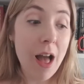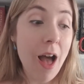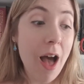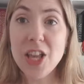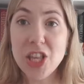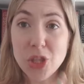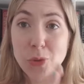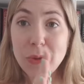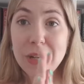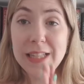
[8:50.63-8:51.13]

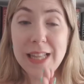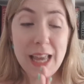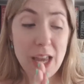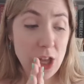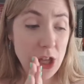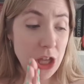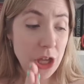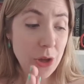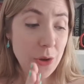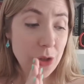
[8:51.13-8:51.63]
I just want to say a
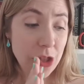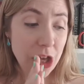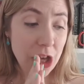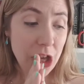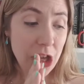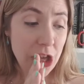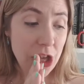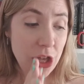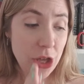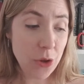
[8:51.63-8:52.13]
huge
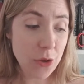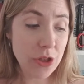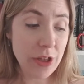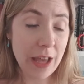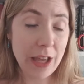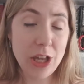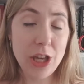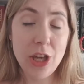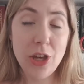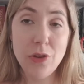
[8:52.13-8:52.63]

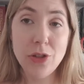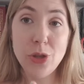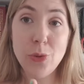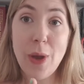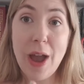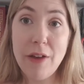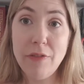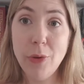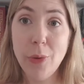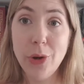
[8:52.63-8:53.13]
thank you to
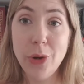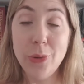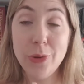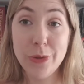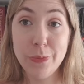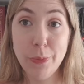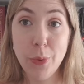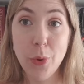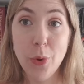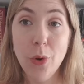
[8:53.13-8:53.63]
everyone who
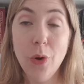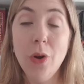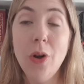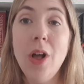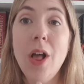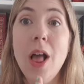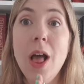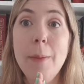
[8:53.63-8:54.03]
has bought